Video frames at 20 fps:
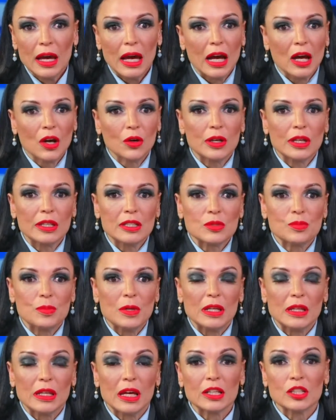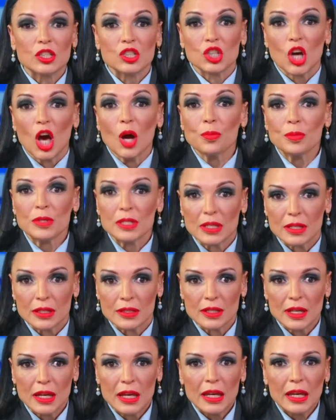how it's been
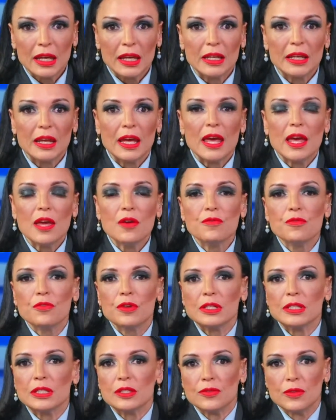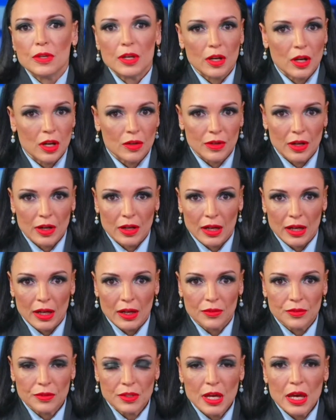adopted in every sphere of our
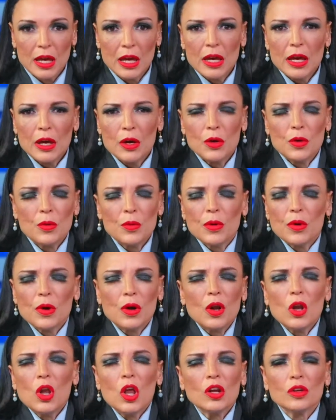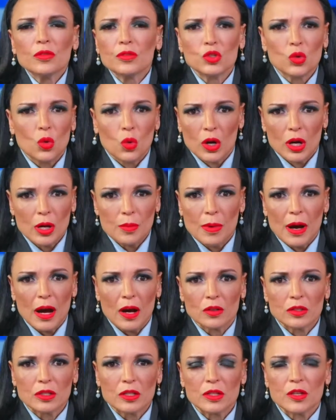lives. A lot of talk
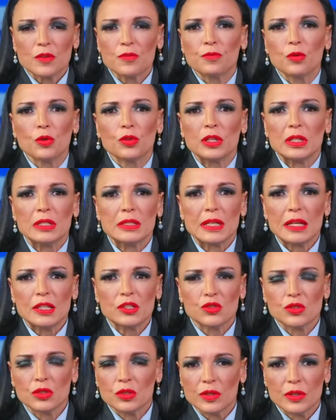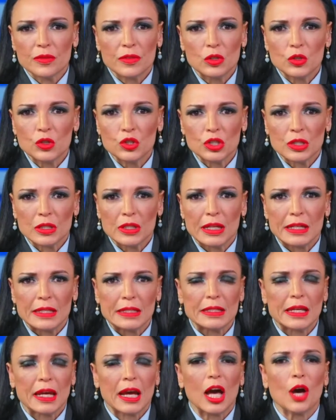about the fourth industrial revolution that
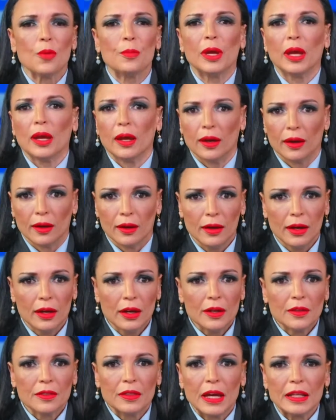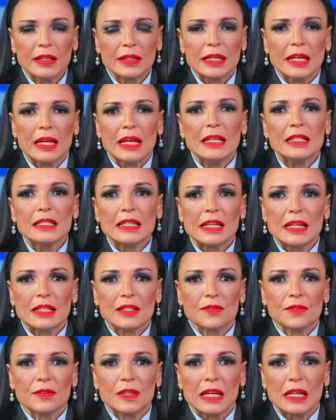is coming, that the Internet
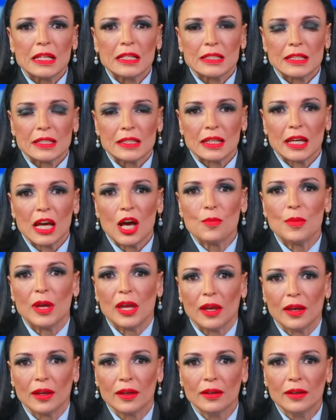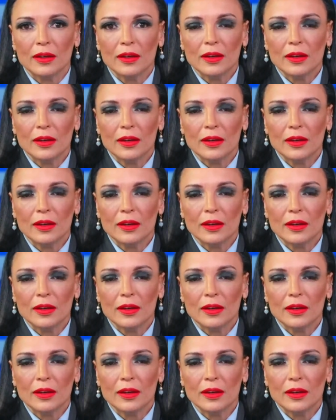of Things is coming.